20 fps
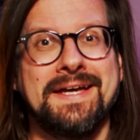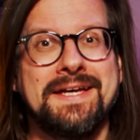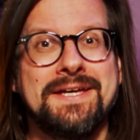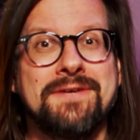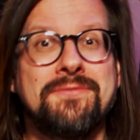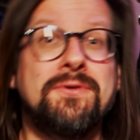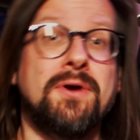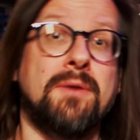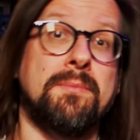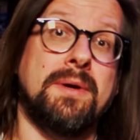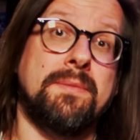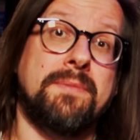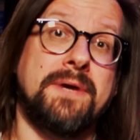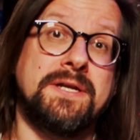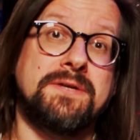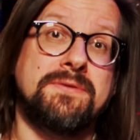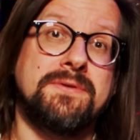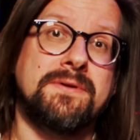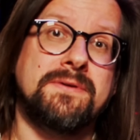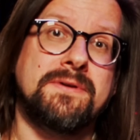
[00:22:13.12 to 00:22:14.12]
If you're on my
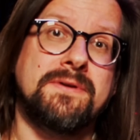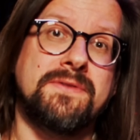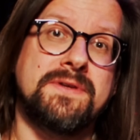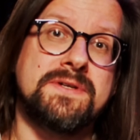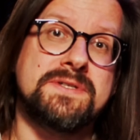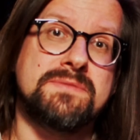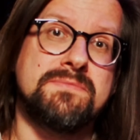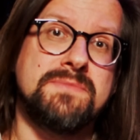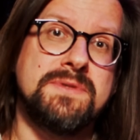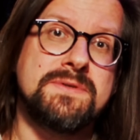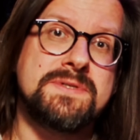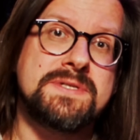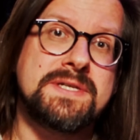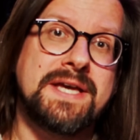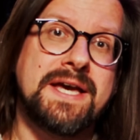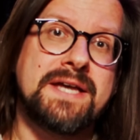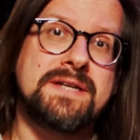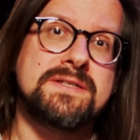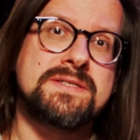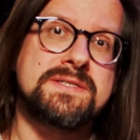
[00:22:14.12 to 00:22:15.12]
Patreon, there's music
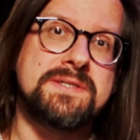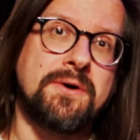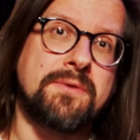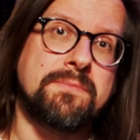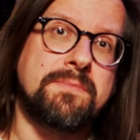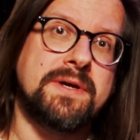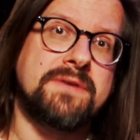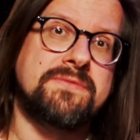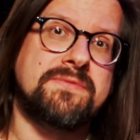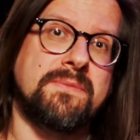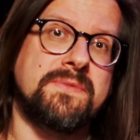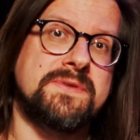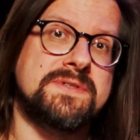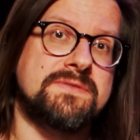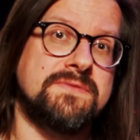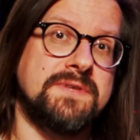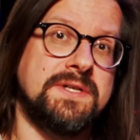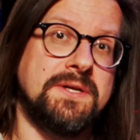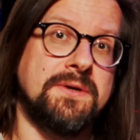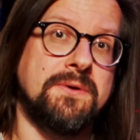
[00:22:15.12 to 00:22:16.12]
and a soundtrack from this
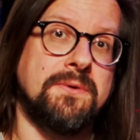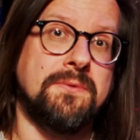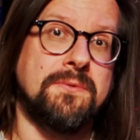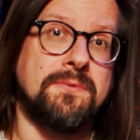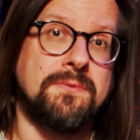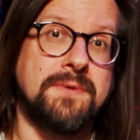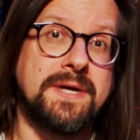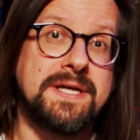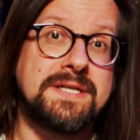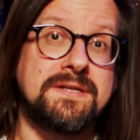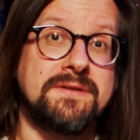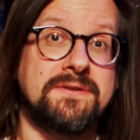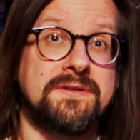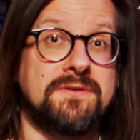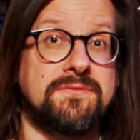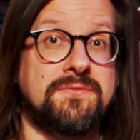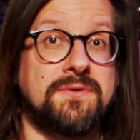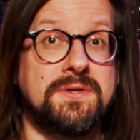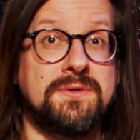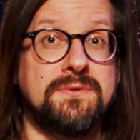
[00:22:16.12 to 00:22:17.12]
video waiting
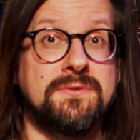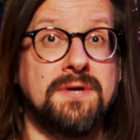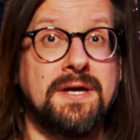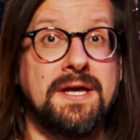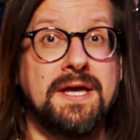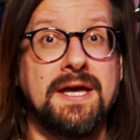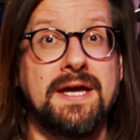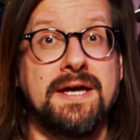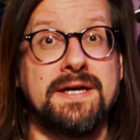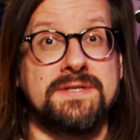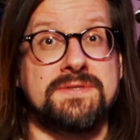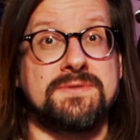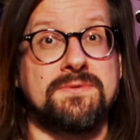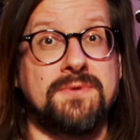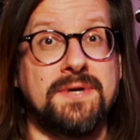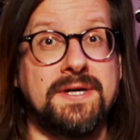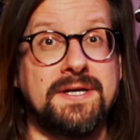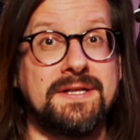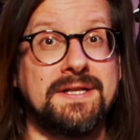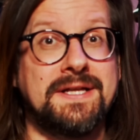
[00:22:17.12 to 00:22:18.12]
there for you, as
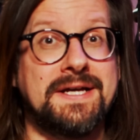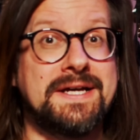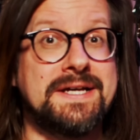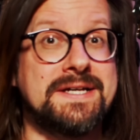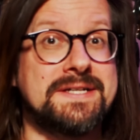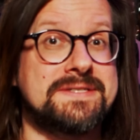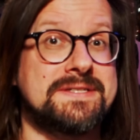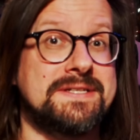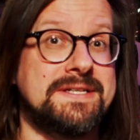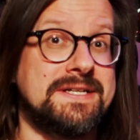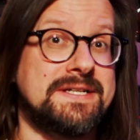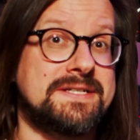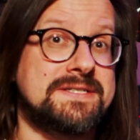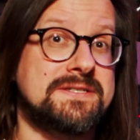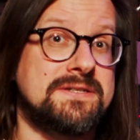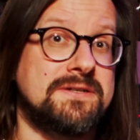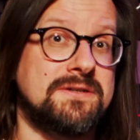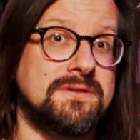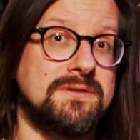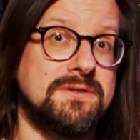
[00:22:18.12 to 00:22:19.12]
well as
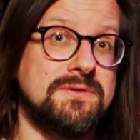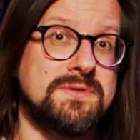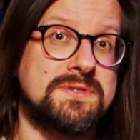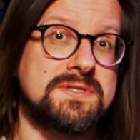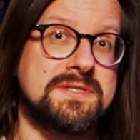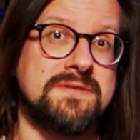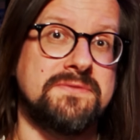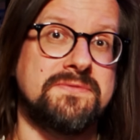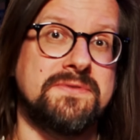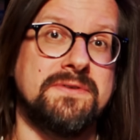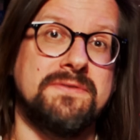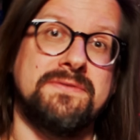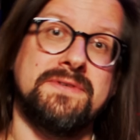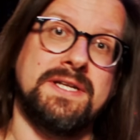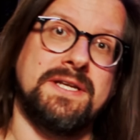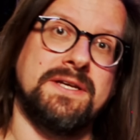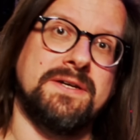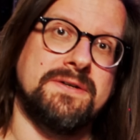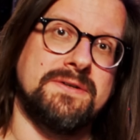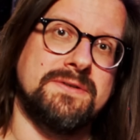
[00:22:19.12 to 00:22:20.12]
exclusive
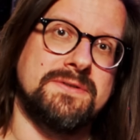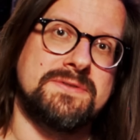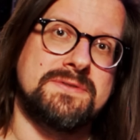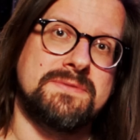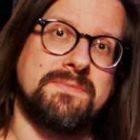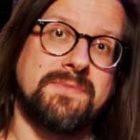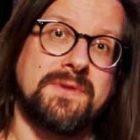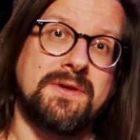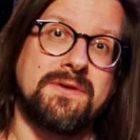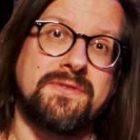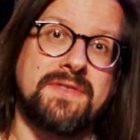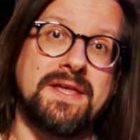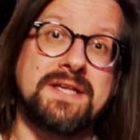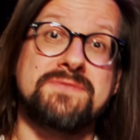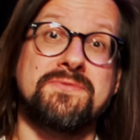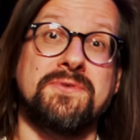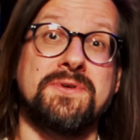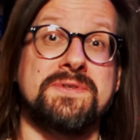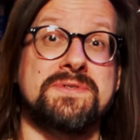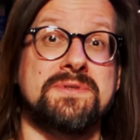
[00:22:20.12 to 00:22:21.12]
videos. Thanks
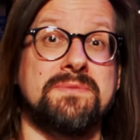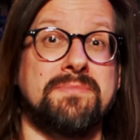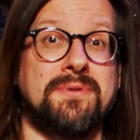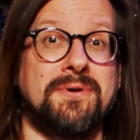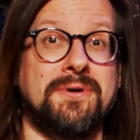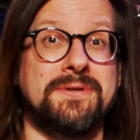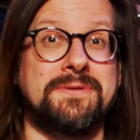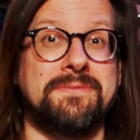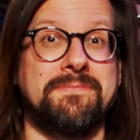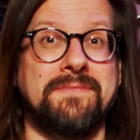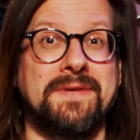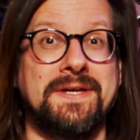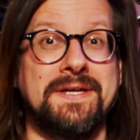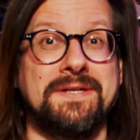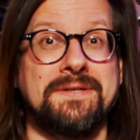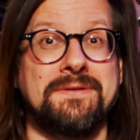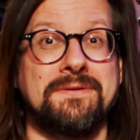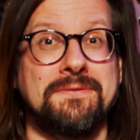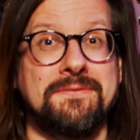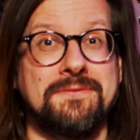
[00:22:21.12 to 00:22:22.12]
for your support.
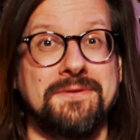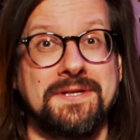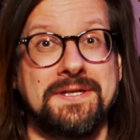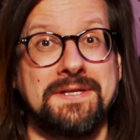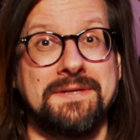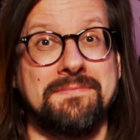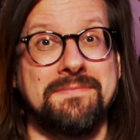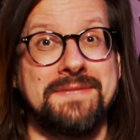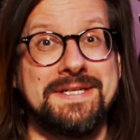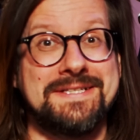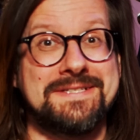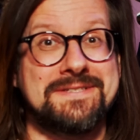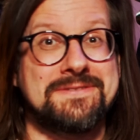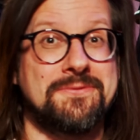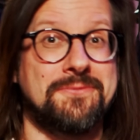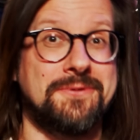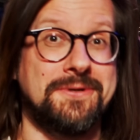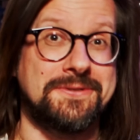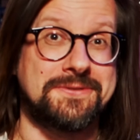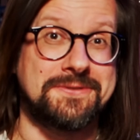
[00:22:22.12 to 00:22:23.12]
It really means
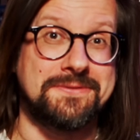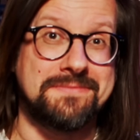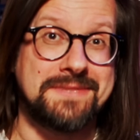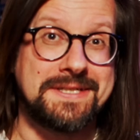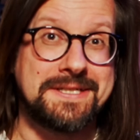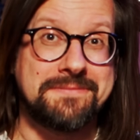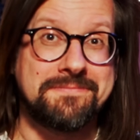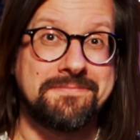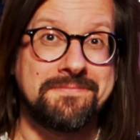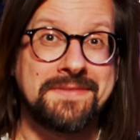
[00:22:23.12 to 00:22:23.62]
the world to me.